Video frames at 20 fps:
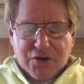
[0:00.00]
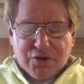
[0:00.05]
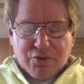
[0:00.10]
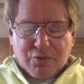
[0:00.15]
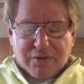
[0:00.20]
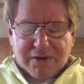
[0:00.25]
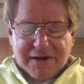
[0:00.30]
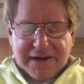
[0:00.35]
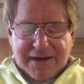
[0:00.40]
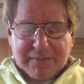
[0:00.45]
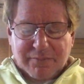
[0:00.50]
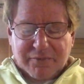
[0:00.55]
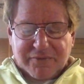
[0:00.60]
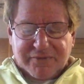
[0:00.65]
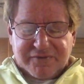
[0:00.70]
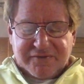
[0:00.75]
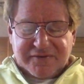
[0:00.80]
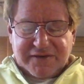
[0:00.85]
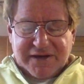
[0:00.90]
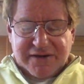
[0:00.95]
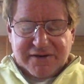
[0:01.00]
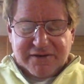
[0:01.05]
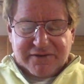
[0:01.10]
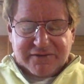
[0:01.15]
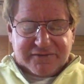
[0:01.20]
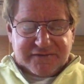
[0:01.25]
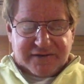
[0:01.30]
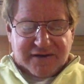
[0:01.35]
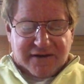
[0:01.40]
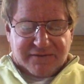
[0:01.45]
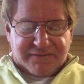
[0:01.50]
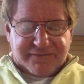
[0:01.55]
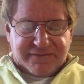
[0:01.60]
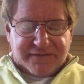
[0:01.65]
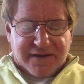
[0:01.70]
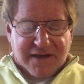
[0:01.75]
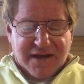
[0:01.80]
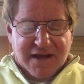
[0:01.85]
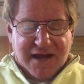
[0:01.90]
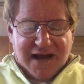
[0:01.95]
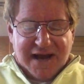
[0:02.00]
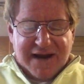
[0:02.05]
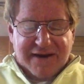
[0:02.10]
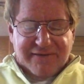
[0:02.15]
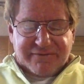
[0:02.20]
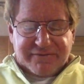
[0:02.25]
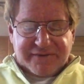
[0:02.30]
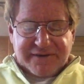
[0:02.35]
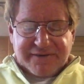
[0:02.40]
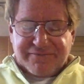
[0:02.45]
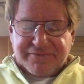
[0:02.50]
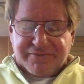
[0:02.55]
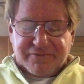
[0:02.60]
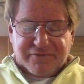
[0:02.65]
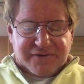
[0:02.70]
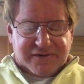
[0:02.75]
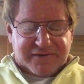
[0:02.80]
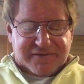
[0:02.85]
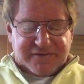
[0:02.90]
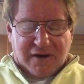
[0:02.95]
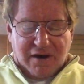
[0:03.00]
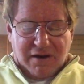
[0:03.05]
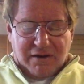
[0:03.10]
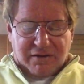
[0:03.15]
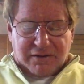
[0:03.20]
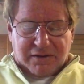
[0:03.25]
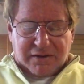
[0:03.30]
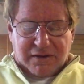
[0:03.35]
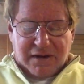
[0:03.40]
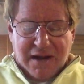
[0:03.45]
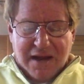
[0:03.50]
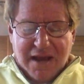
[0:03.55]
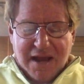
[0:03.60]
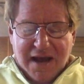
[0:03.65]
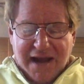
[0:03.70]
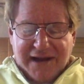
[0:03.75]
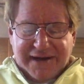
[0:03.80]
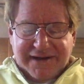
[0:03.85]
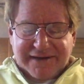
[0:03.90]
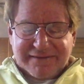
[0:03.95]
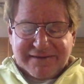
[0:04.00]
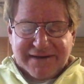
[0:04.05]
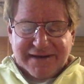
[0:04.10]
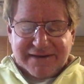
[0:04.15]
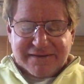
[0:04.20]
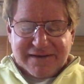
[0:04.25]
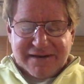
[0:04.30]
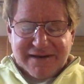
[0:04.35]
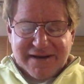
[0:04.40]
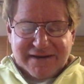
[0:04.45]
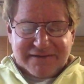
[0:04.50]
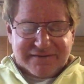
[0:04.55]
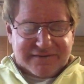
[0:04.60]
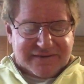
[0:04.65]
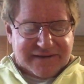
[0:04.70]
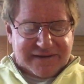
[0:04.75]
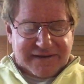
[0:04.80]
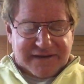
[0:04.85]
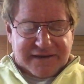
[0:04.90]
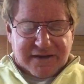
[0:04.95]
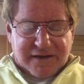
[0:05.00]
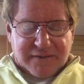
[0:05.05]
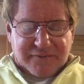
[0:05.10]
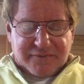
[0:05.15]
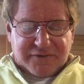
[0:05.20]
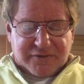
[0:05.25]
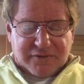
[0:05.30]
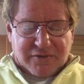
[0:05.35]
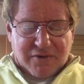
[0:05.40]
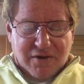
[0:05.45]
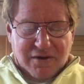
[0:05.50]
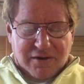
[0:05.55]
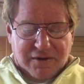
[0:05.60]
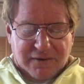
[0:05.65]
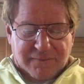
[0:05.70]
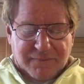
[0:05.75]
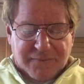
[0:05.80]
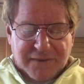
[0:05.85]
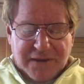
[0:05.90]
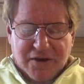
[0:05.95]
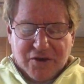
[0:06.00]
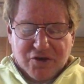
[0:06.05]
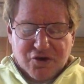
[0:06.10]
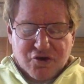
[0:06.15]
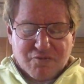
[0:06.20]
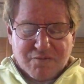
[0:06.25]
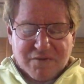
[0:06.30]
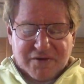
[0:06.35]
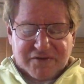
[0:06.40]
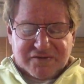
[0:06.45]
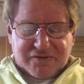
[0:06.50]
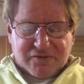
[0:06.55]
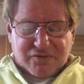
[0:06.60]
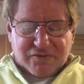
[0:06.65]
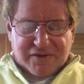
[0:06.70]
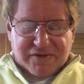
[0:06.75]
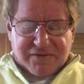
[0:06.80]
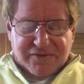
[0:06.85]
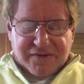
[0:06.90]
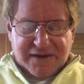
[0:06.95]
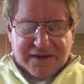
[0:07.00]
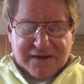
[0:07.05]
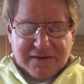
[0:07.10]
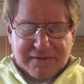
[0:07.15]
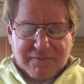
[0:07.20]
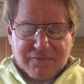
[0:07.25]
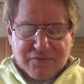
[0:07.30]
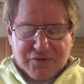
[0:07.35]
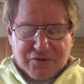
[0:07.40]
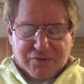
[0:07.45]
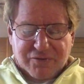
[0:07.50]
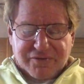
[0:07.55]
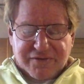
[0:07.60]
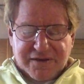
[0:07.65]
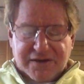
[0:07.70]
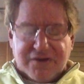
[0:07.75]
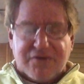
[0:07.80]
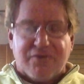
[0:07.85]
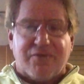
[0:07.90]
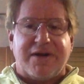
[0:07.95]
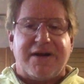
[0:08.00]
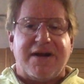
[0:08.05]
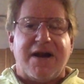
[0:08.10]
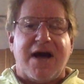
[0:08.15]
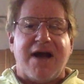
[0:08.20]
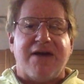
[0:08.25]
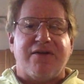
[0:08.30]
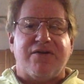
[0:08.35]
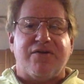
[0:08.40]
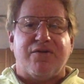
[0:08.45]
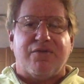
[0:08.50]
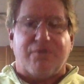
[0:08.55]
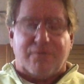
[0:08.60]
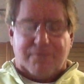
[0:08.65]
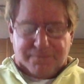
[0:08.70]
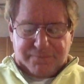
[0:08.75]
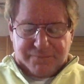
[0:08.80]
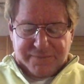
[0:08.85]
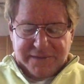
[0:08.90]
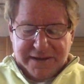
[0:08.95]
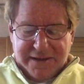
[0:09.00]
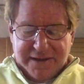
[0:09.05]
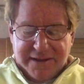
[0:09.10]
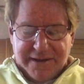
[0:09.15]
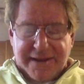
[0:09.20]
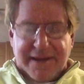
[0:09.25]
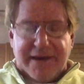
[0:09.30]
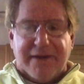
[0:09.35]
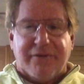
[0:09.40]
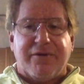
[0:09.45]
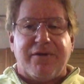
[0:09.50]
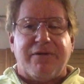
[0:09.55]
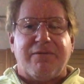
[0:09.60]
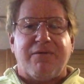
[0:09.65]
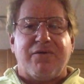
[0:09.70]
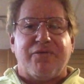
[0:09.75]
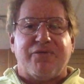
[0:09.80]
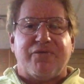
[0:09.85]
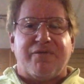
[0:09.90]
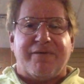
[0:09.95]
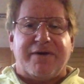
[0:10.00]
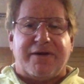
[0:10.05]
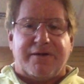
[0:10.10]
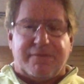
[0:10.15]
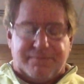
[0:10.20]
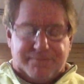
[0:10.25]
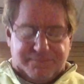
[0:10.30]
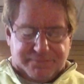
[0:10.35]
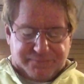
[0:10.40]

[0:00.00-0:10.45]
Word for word: You are able to say to yourself, I have lived through this horror. I can take the next thing that comes along. You must do the thing you think you cannot do. Eleanor Roosevelt.